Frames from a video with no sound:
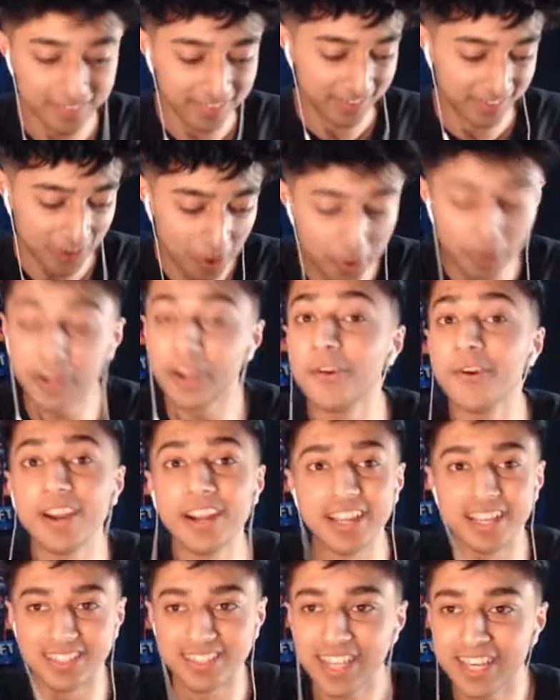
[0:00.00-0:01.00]
oh, here it
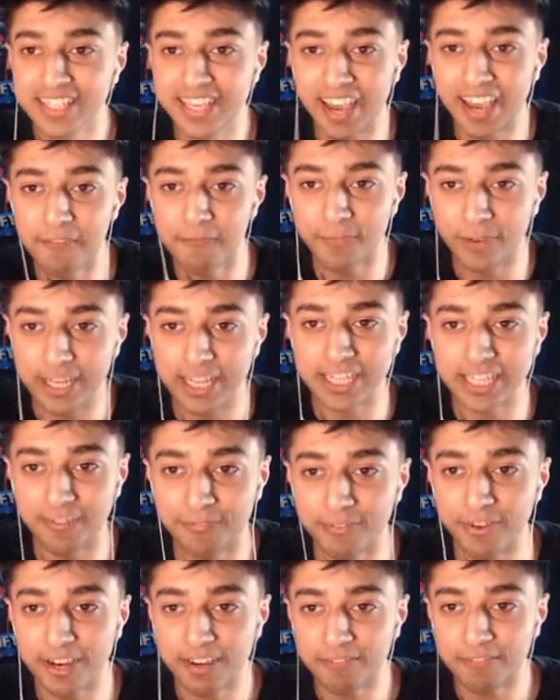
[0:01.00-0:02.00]
is. Get freaking, get
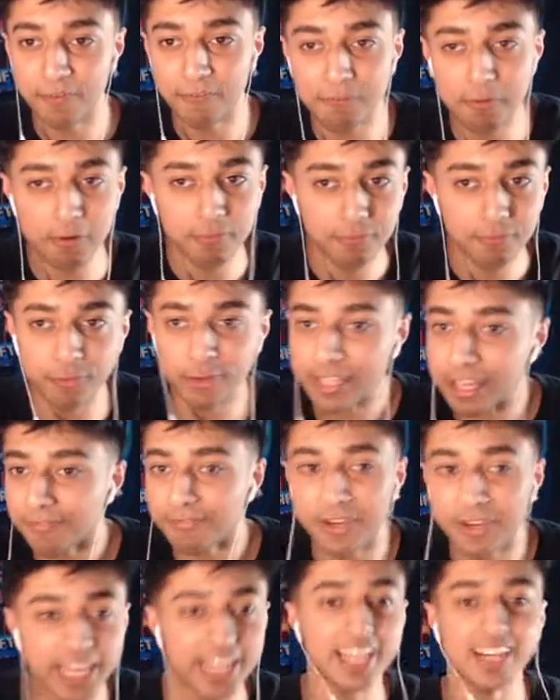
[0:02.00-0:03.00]
freaking, freaking,
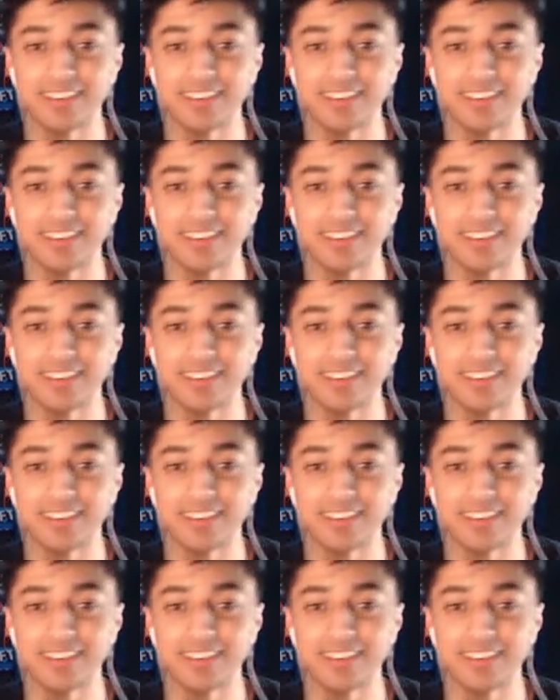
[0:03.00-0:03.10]
freaking.